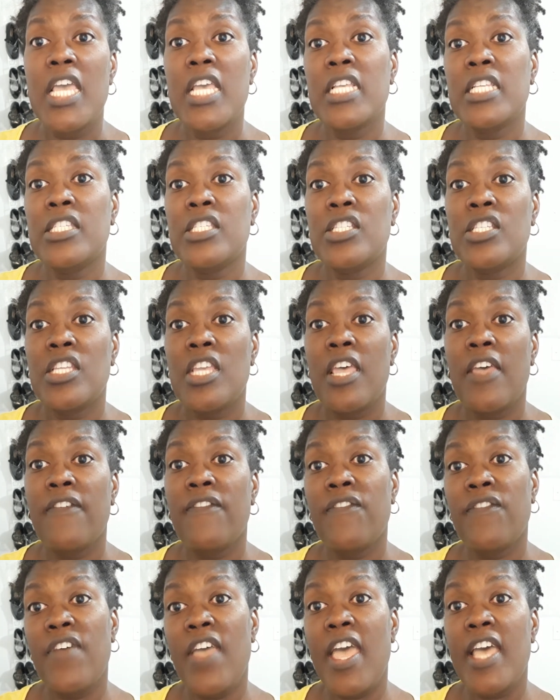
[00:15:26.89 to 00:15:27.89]
is that
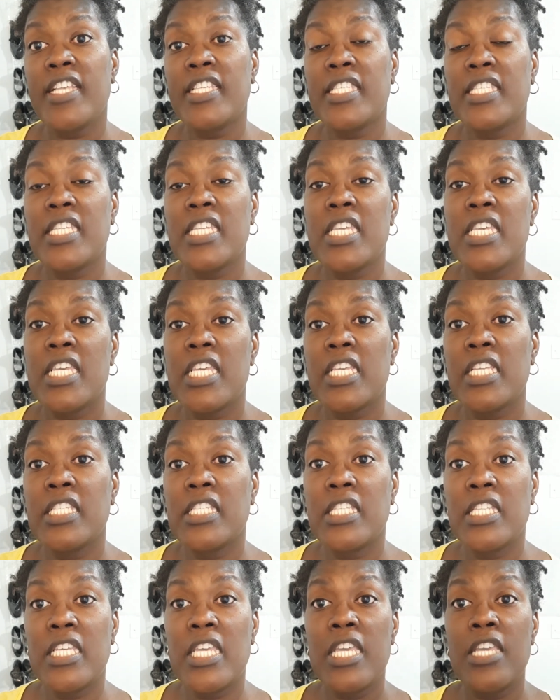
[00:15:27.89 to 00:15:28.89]
fasting
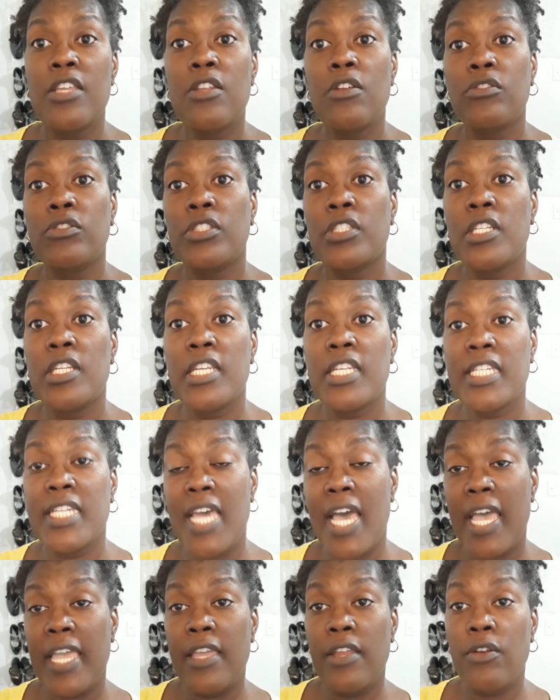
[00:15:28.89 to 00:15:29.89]
is the ketogenic
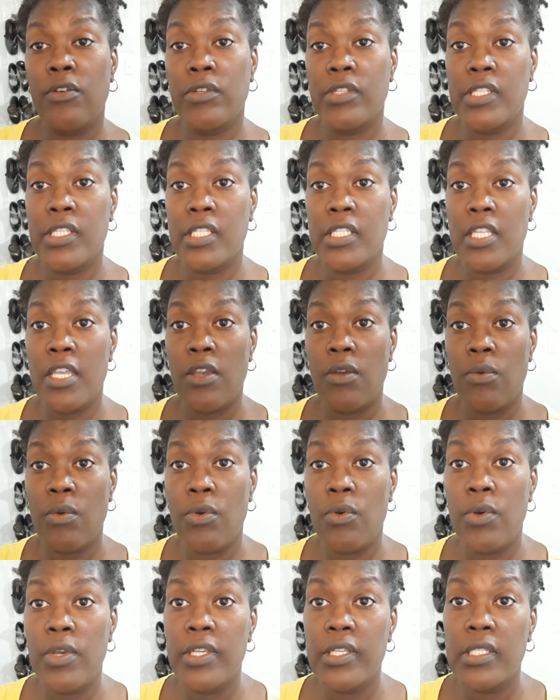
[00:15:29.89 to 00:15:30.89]
diet on
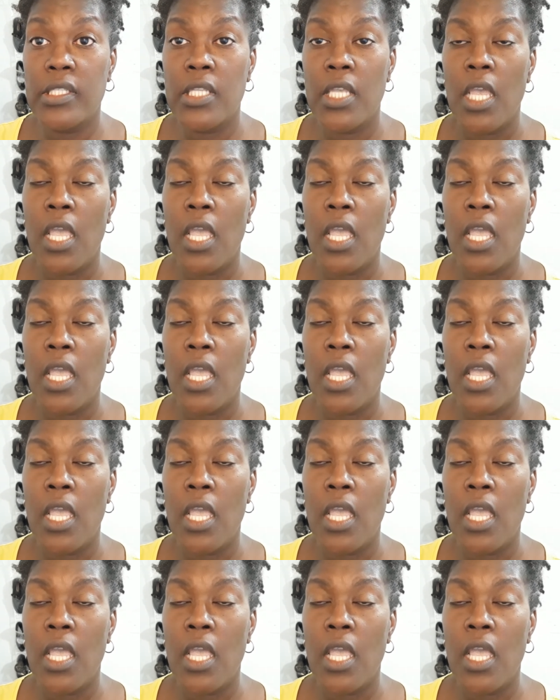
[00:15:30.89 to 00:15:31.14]
steroids.